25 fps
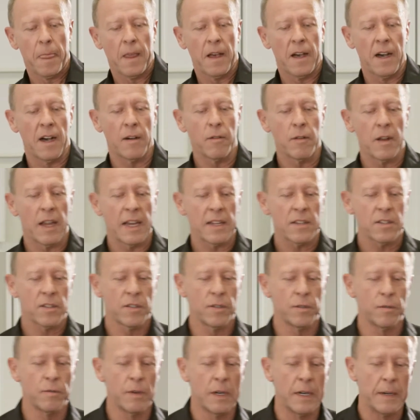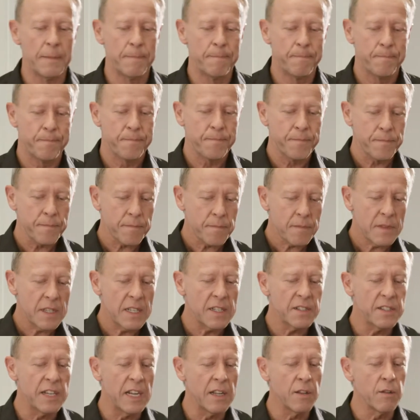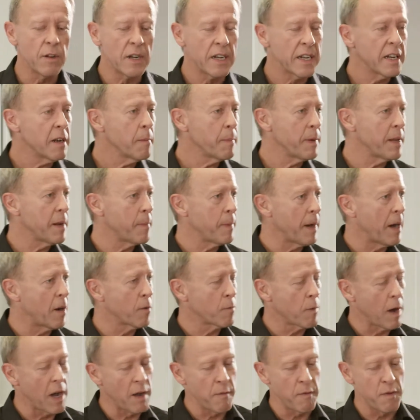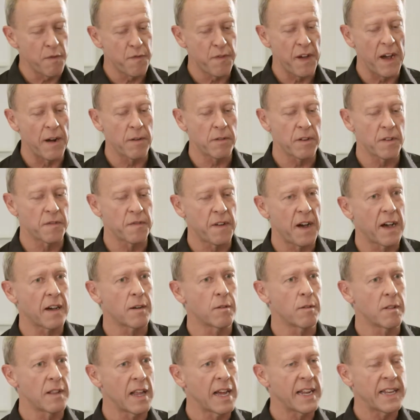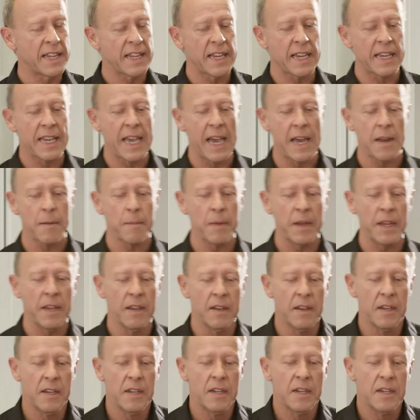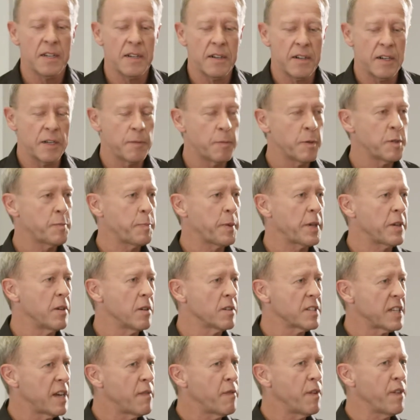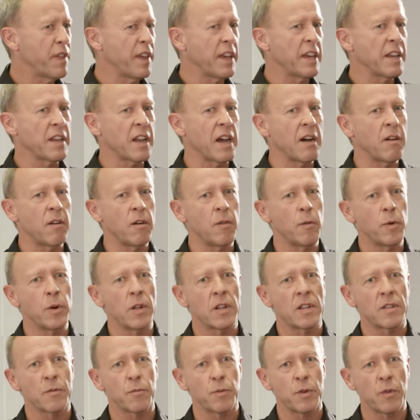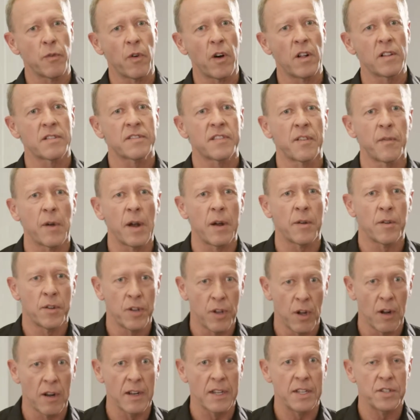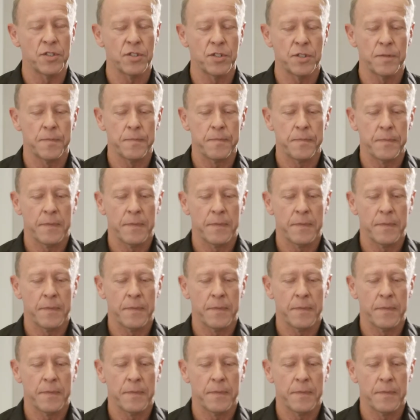I would like to uh, tell you a little bit about why we founded Fagerhult Lighting Academy. It was because everything in our world revolves around knowledge.